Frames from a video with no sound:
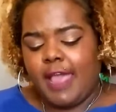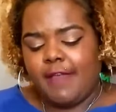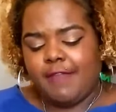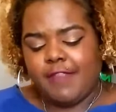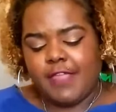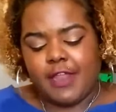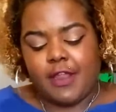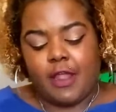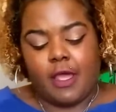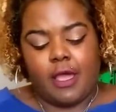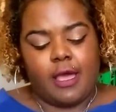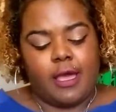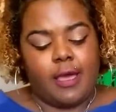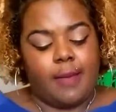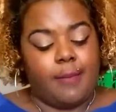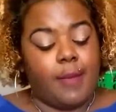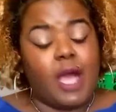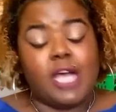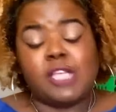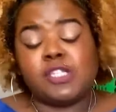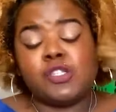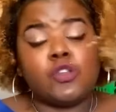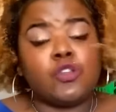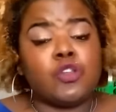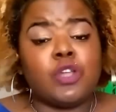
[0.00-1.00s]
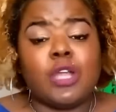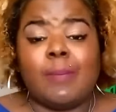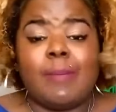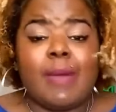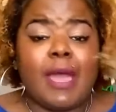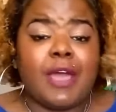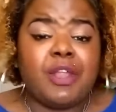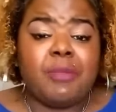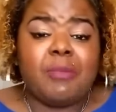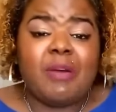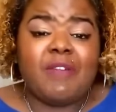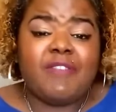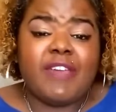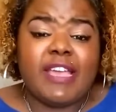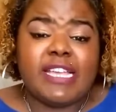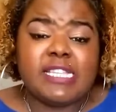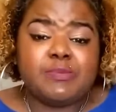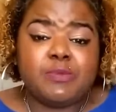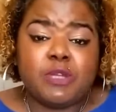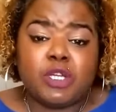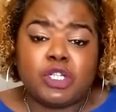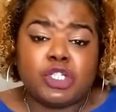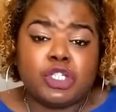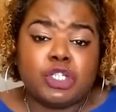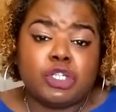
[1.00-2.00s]
And then also you can buy it on my
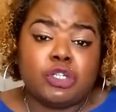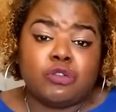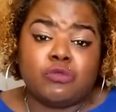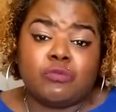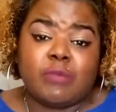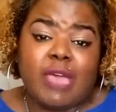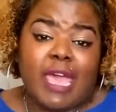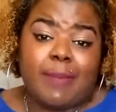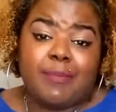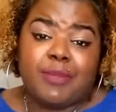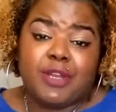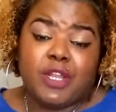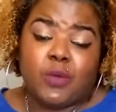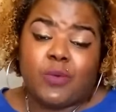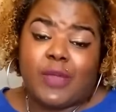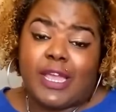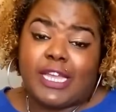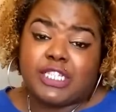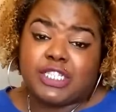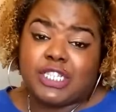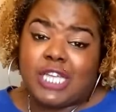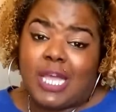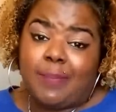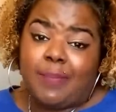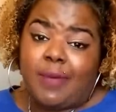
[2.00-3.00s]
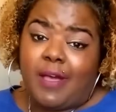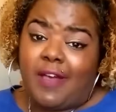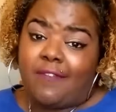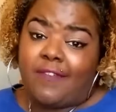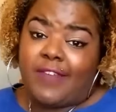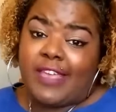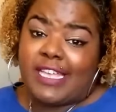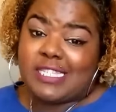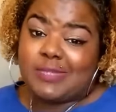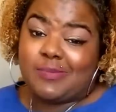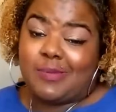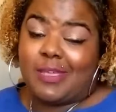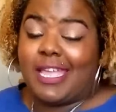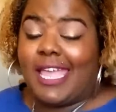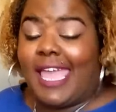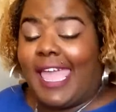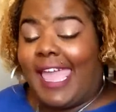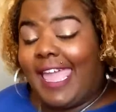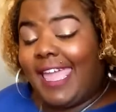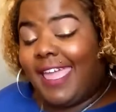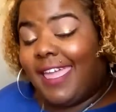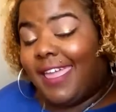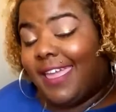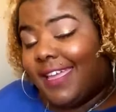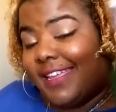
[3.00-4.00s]
Facebook too. Ebony Ray Shop on Facebook
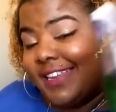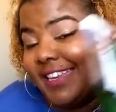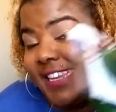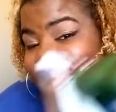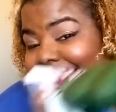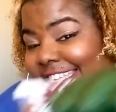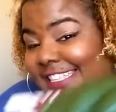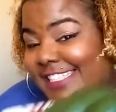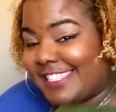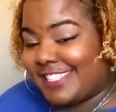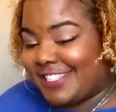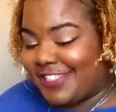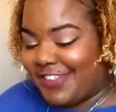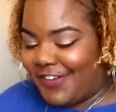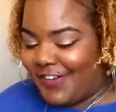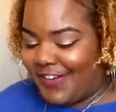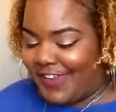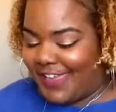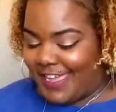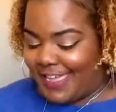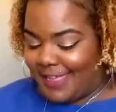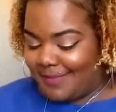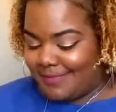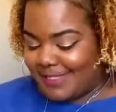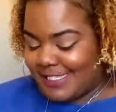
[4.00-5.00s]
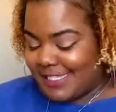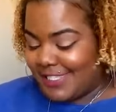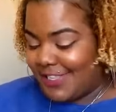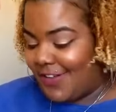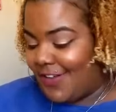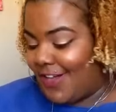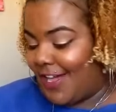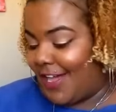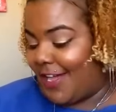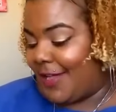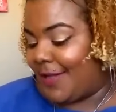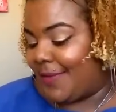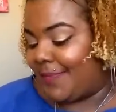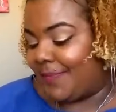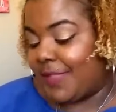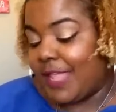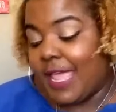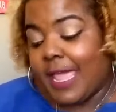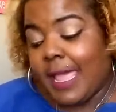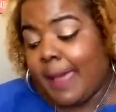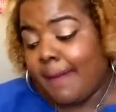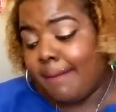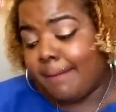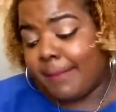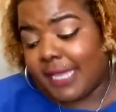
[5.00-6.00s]
and Instagram. So
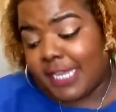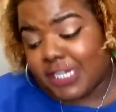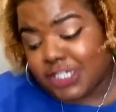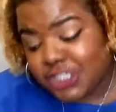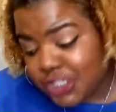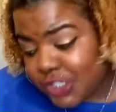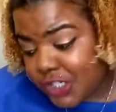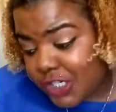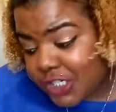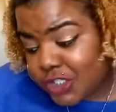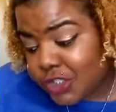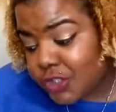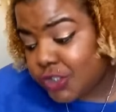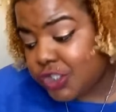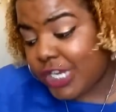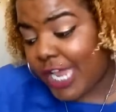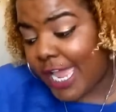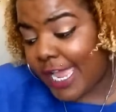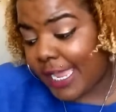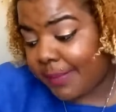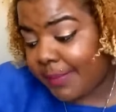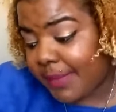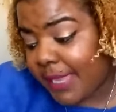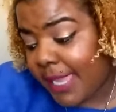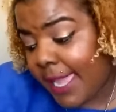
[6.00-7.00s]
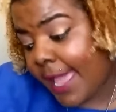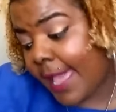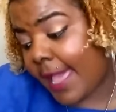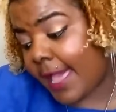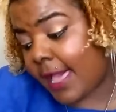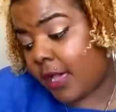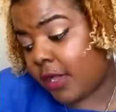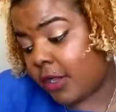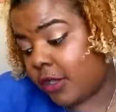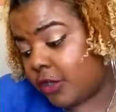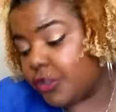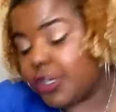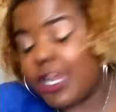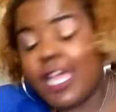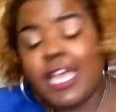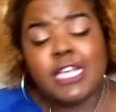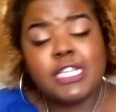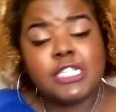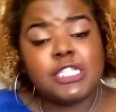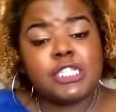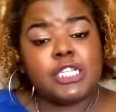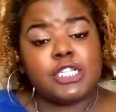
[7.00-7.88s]
be sure to check me out.